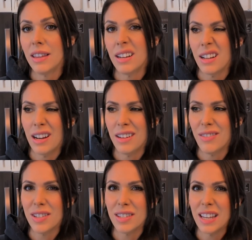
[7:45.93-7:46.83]
then it kind
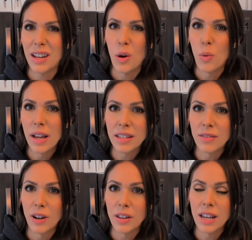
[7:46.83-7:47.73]
of is like a waste
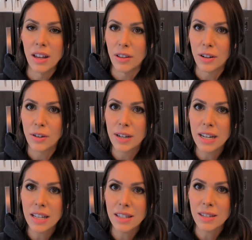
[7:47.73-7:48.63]
of all the other
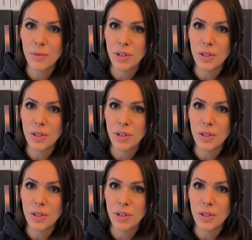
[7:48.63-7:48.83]
ingredients,